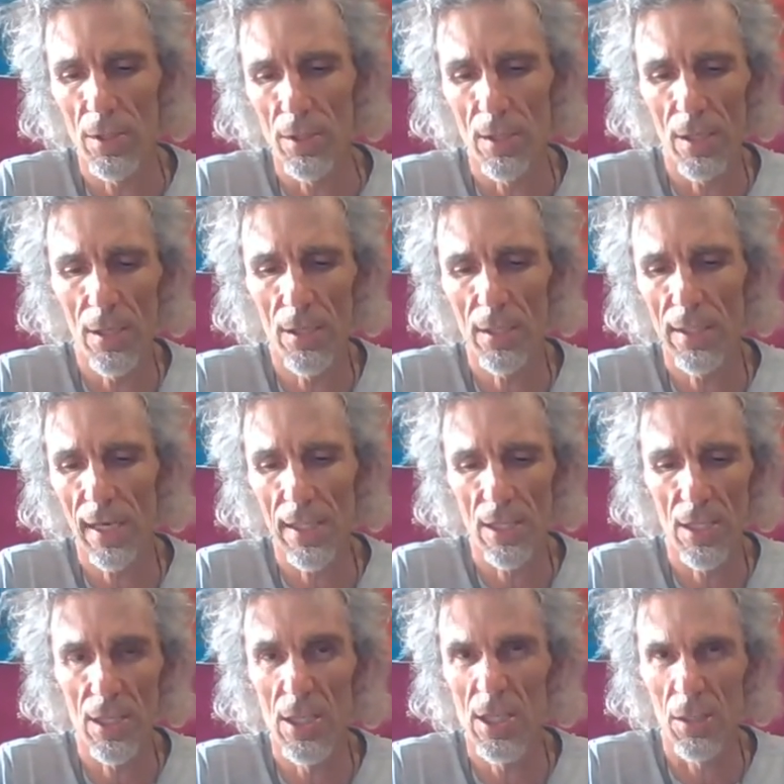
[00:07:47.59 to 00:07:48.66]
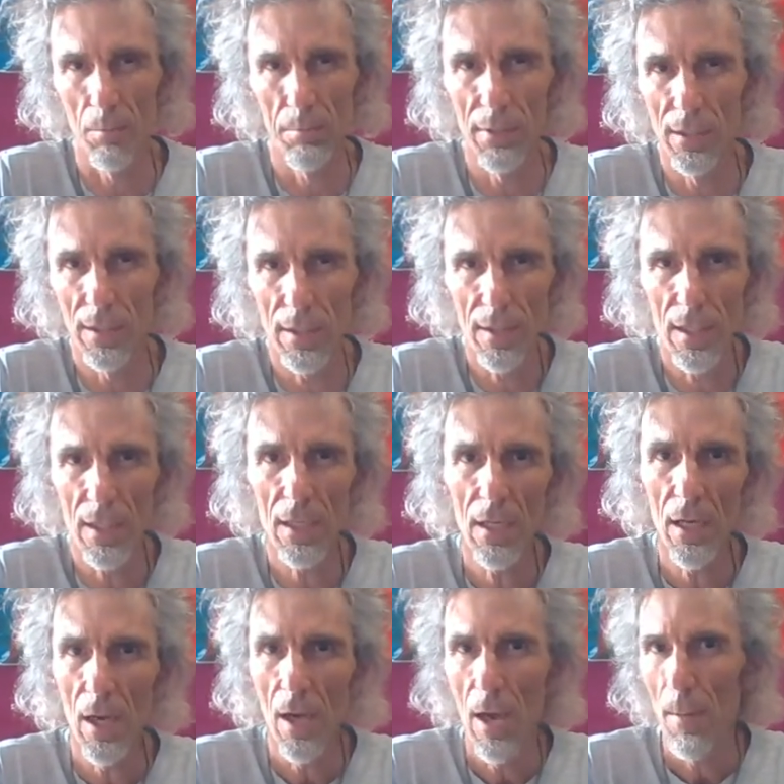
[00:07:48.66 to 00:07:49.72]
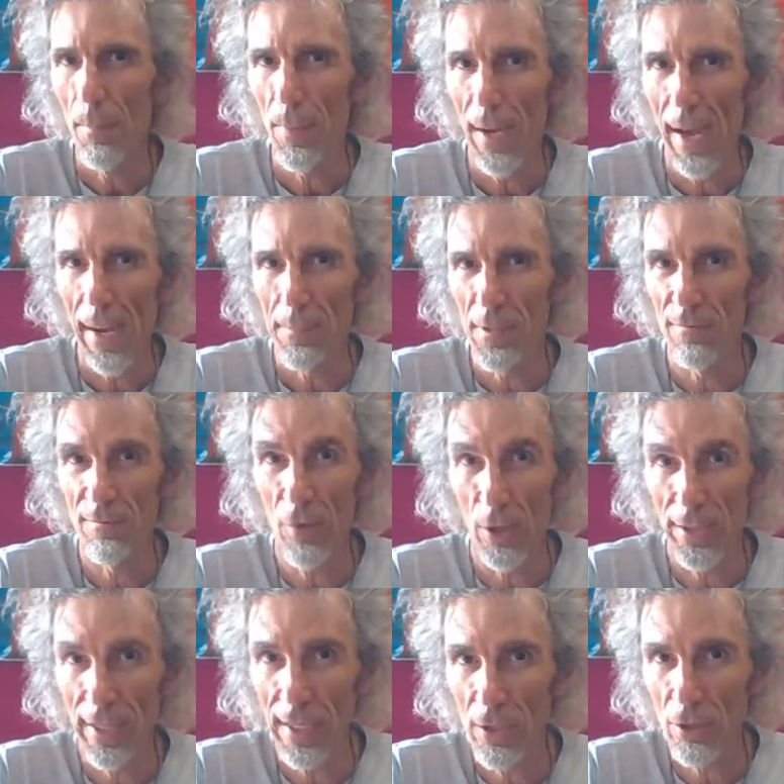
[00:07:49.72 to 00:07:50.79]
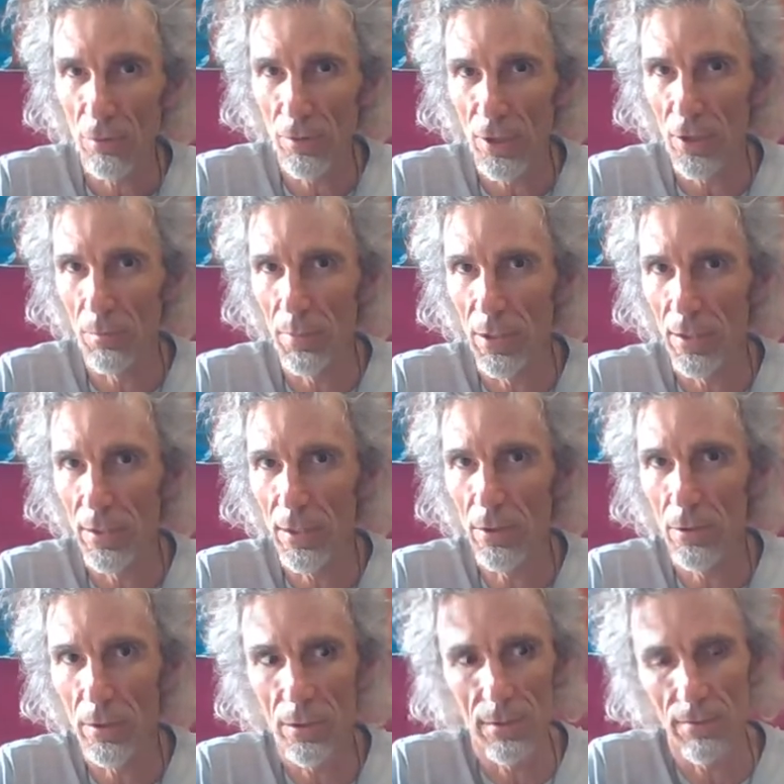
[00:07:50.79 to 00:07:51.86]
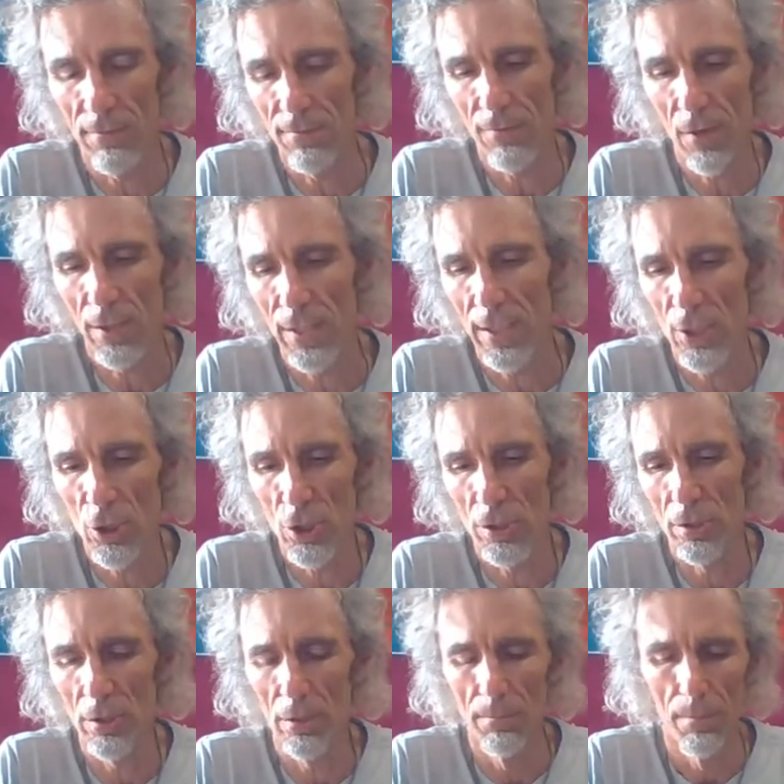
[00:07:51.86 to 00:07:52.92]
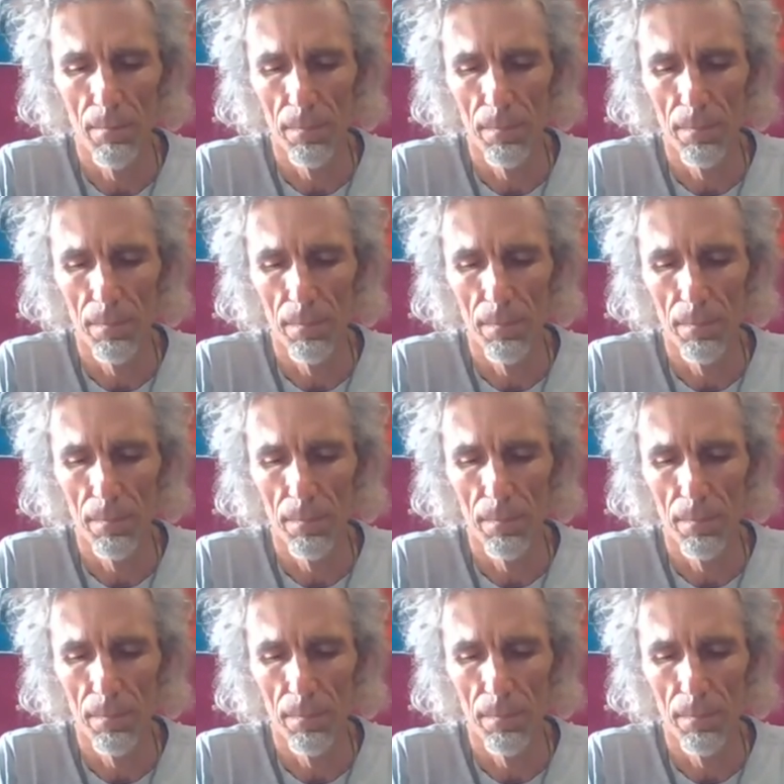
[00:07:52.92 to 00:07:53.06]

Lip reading: It indicates stability, perhaps financial stability, or it's a financial